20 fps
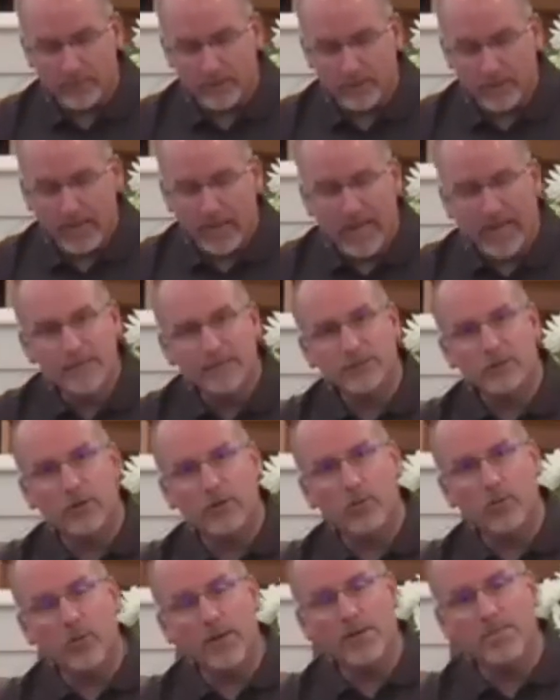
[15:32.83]
And so
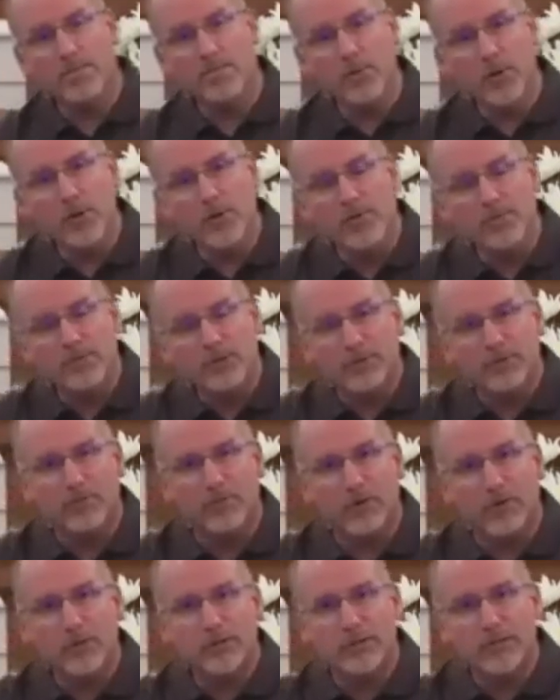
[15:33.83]
we move to
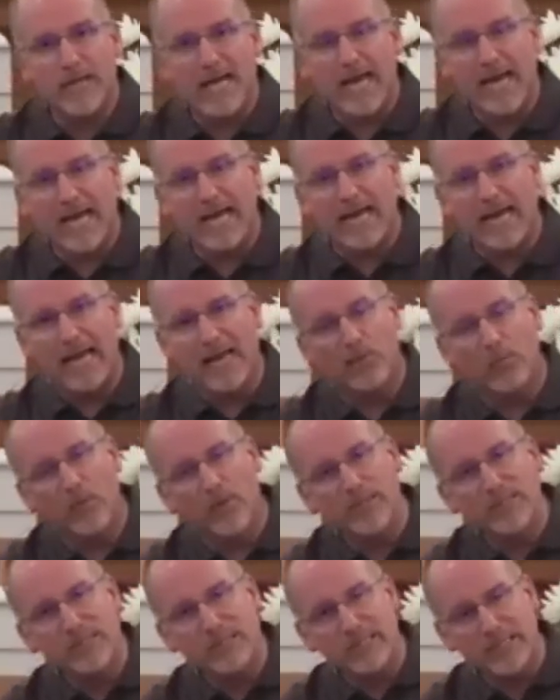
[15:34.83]
verse 9 and
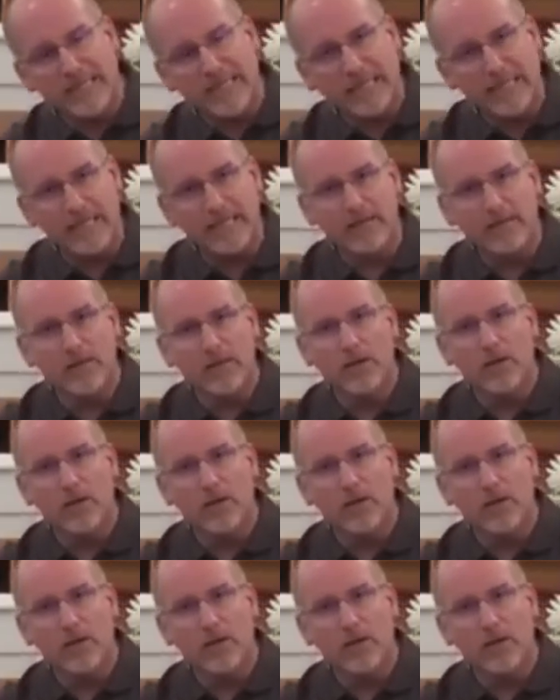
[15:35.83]
we see